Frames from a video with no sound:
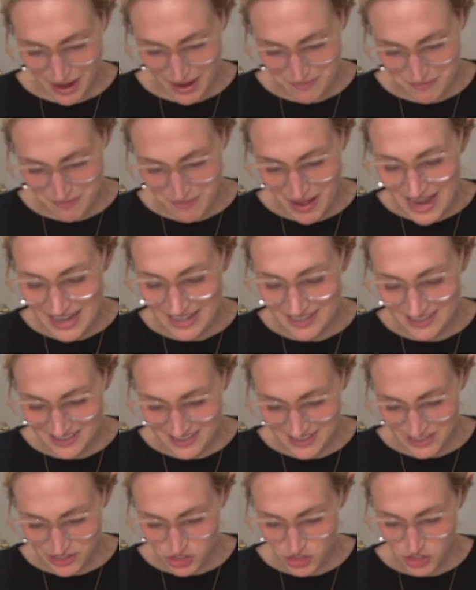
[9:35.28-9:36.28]
I made
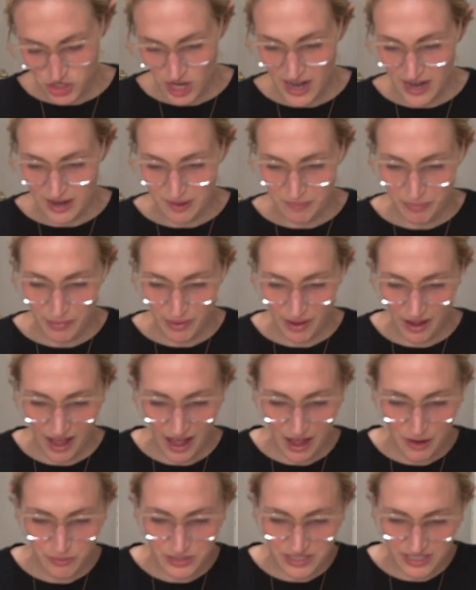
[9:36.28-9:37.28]
this shape,
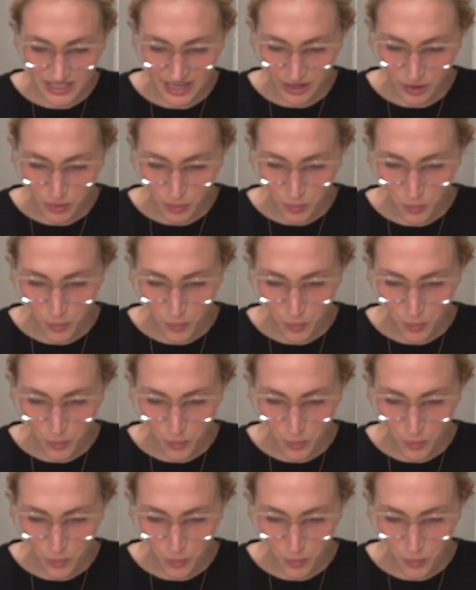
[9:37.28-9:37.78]
I was like,